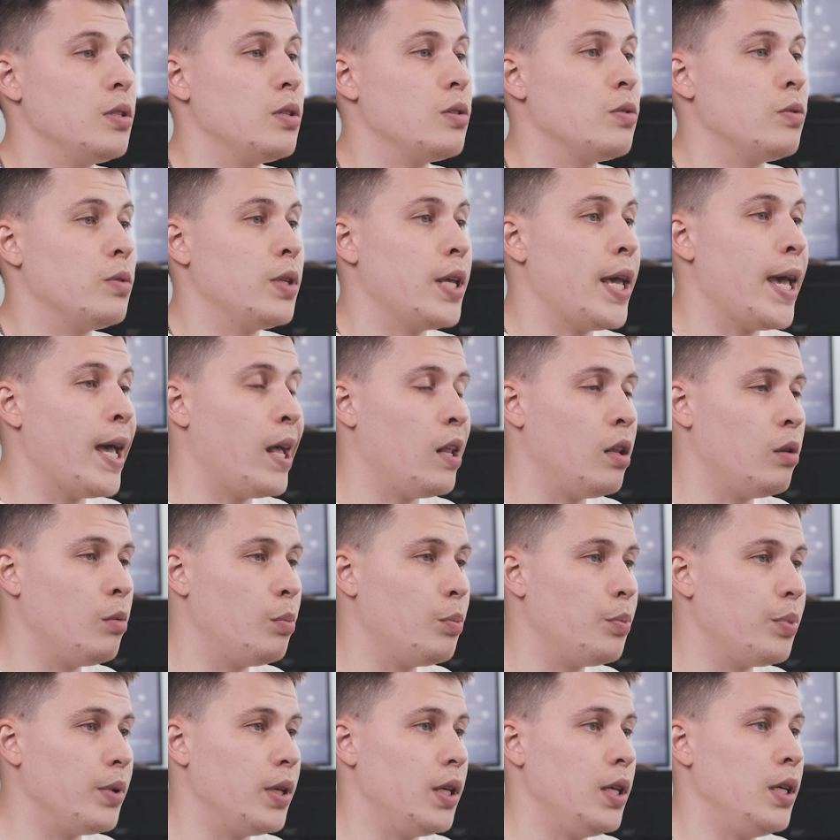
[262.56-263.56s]
could
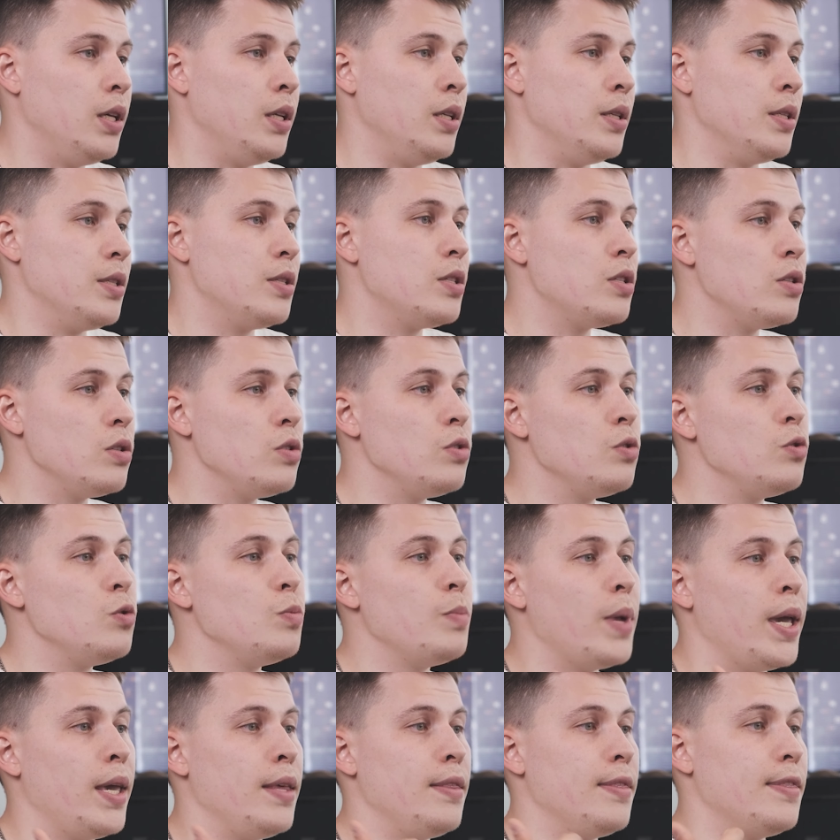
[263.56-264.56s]
help in two
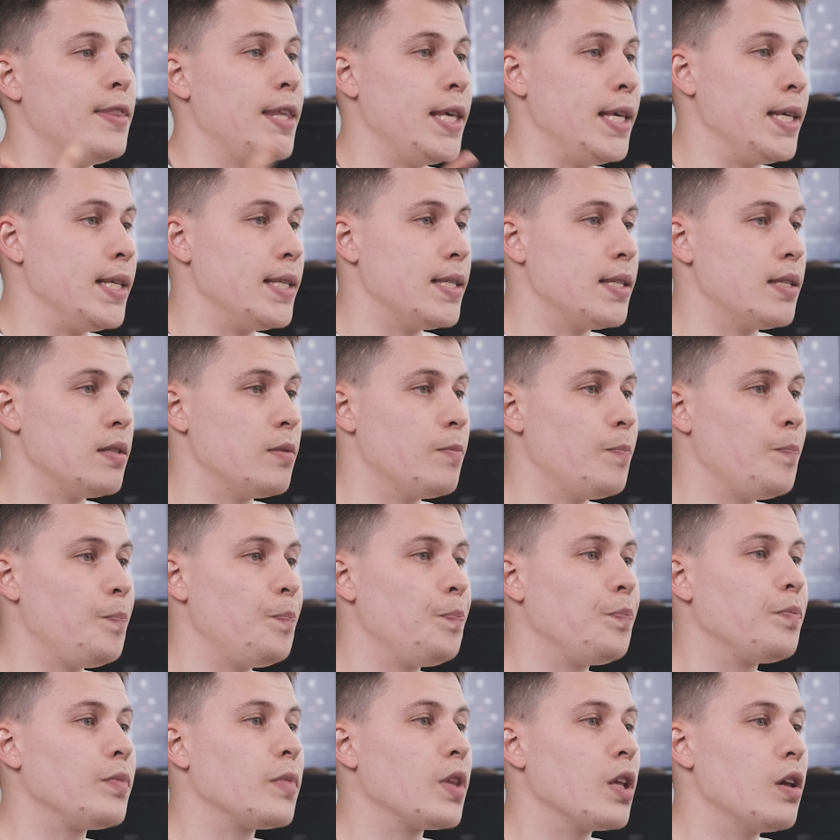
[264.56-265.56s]
main things.
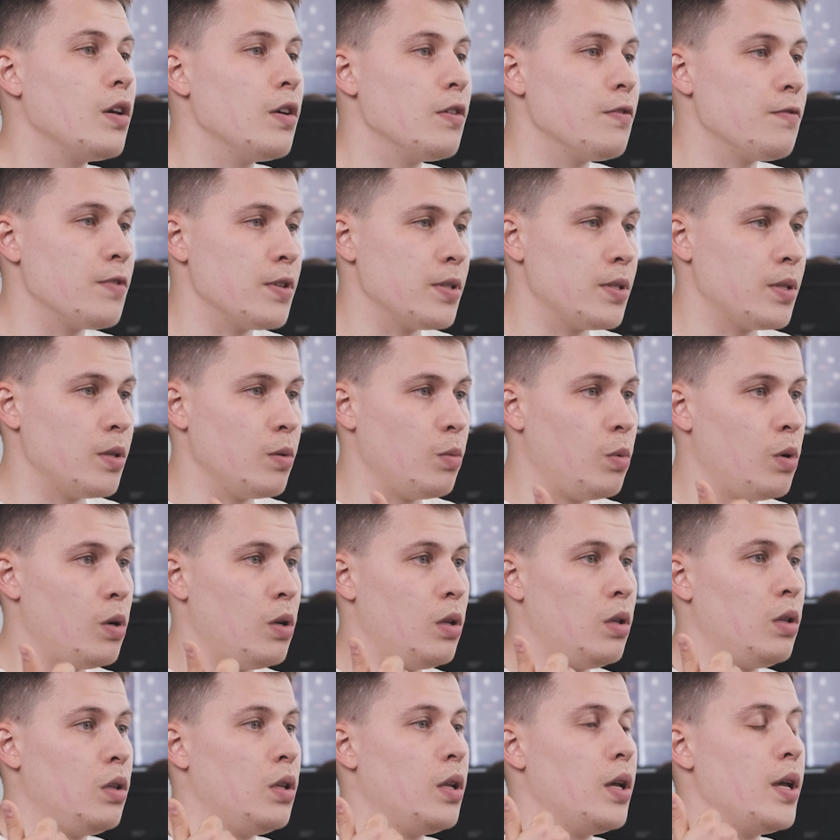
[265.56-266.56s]
First of
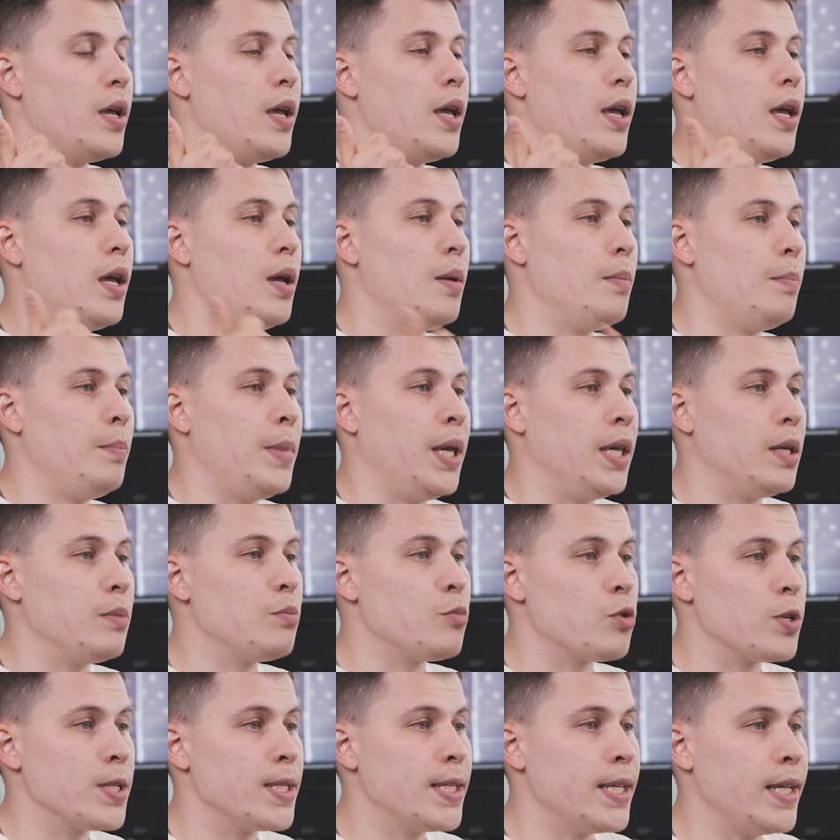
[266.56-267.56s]
all, make
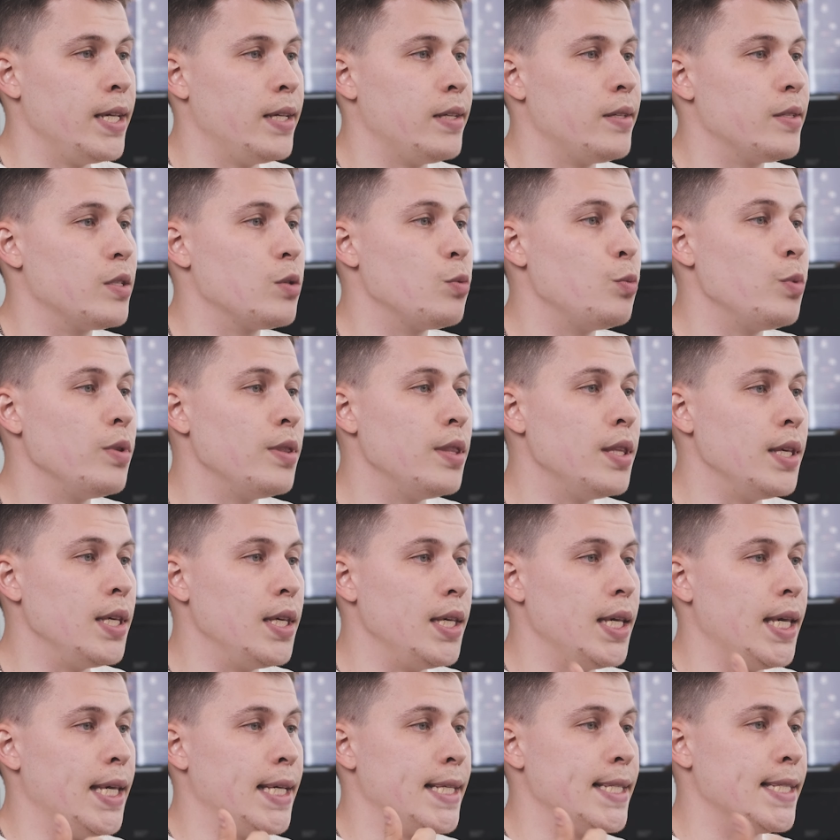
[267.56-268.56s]
more sales with
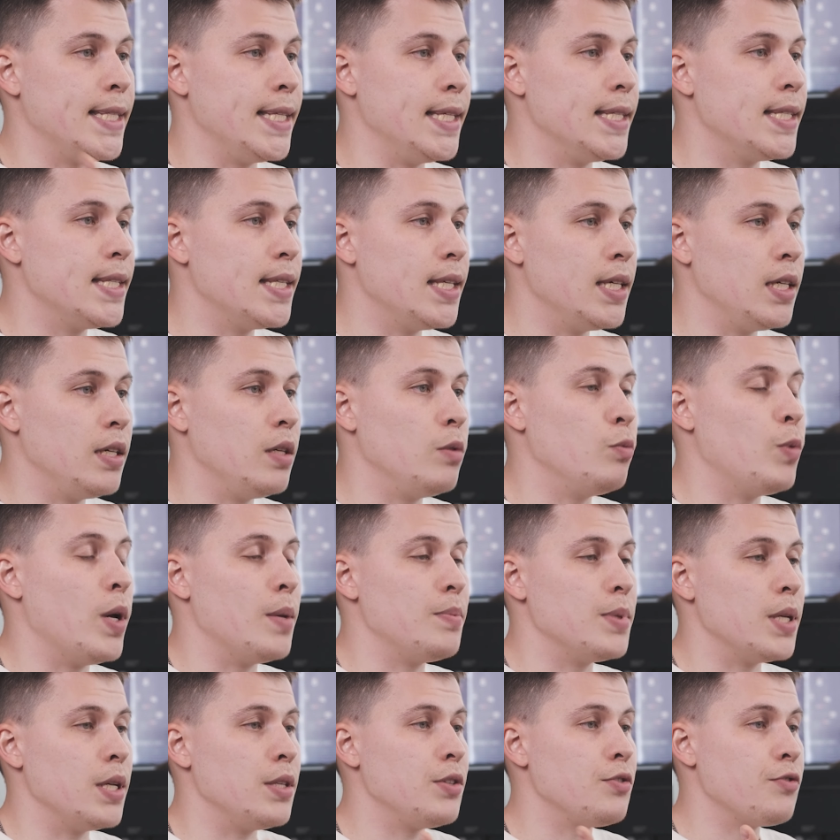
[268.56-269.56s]
the existing
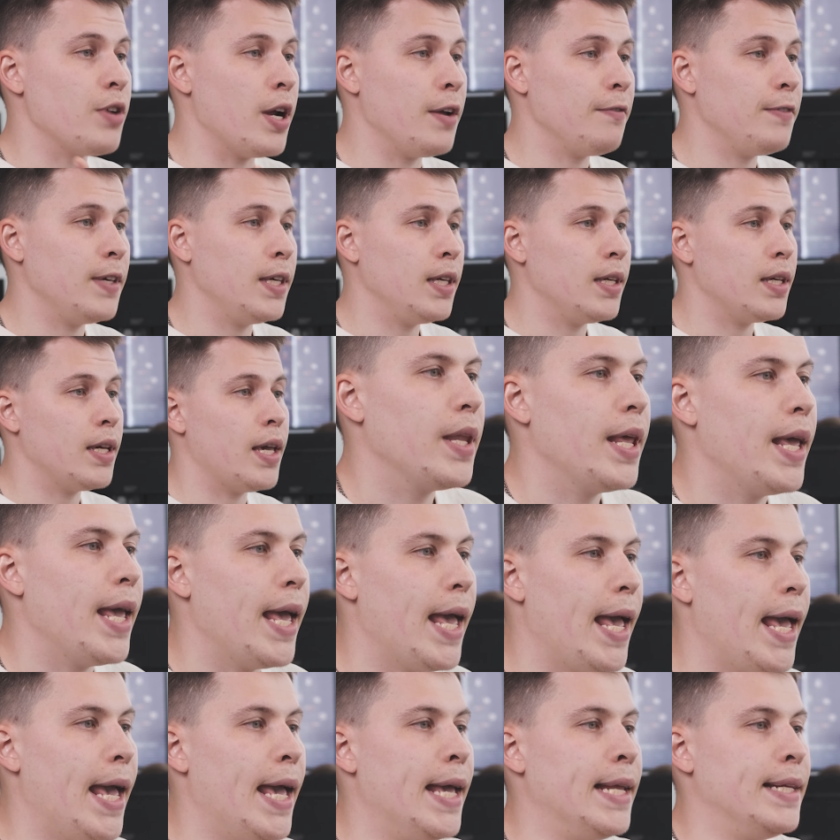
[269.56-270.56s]
website traffic
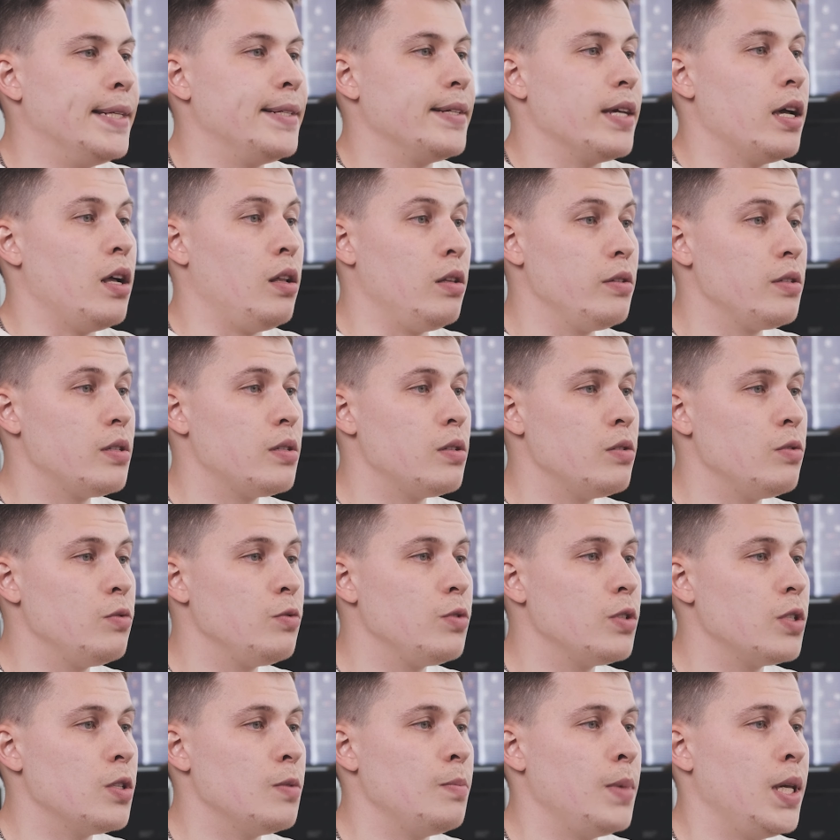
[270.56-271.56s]
and also
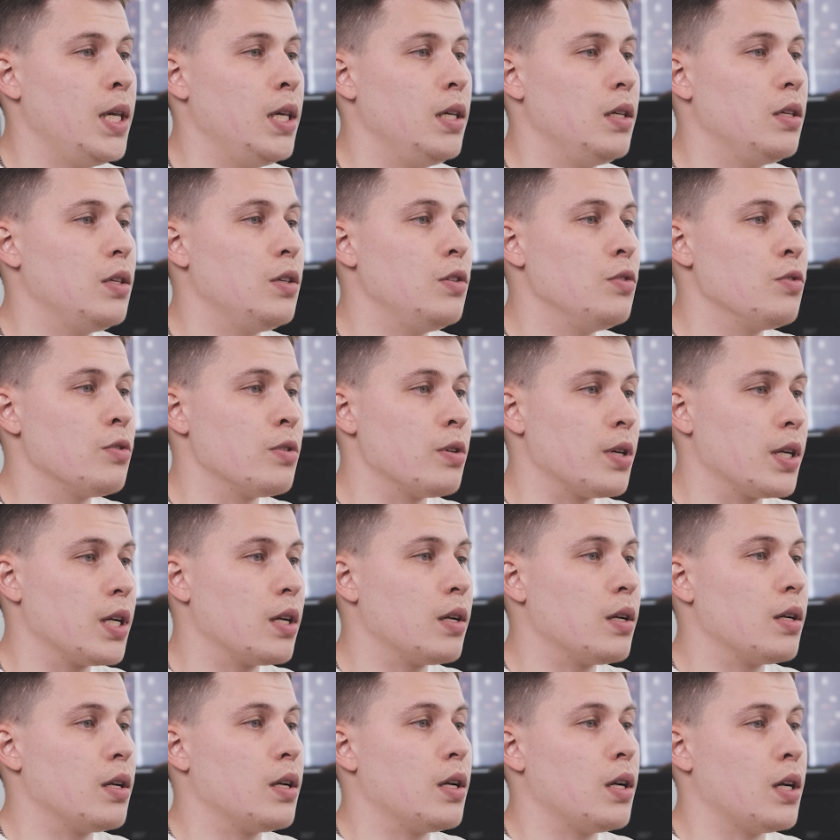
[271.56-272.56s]
to make your
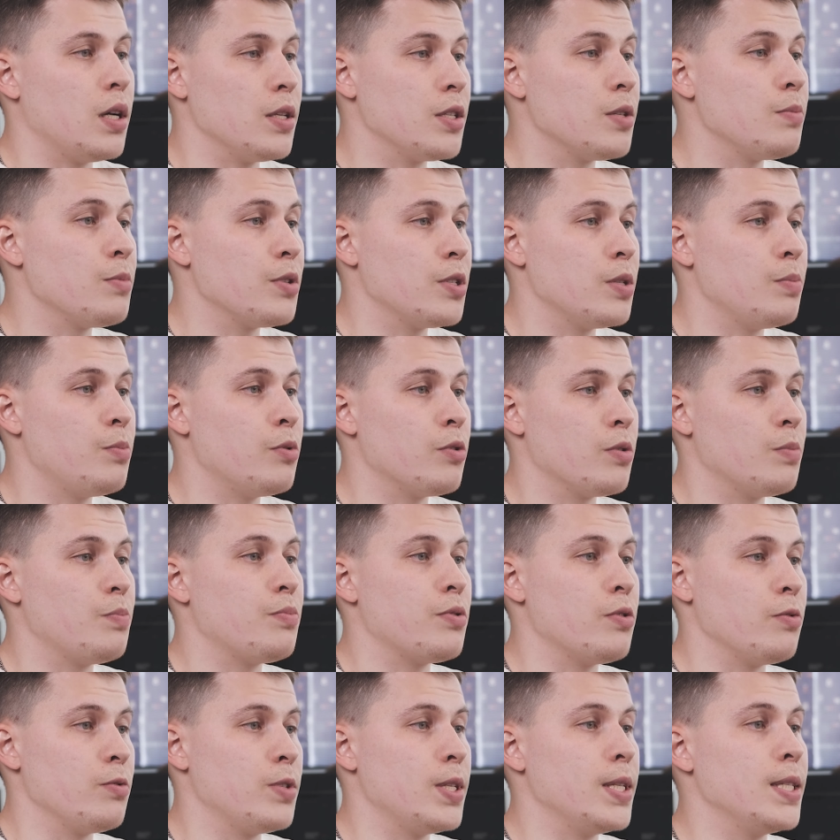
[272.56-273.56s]
customer support
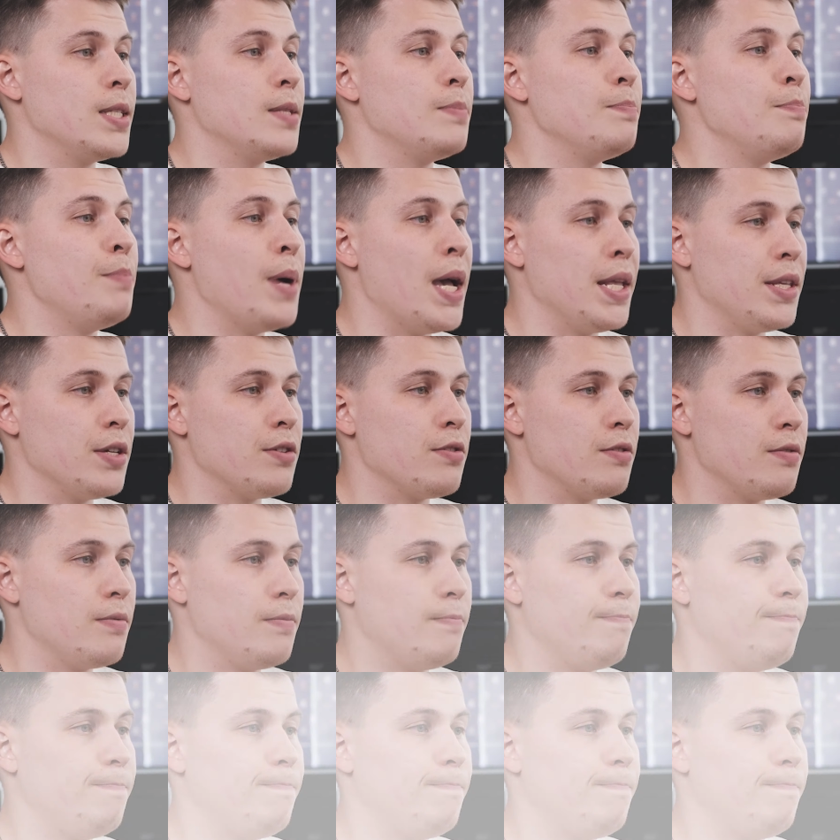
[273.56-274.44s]
process better.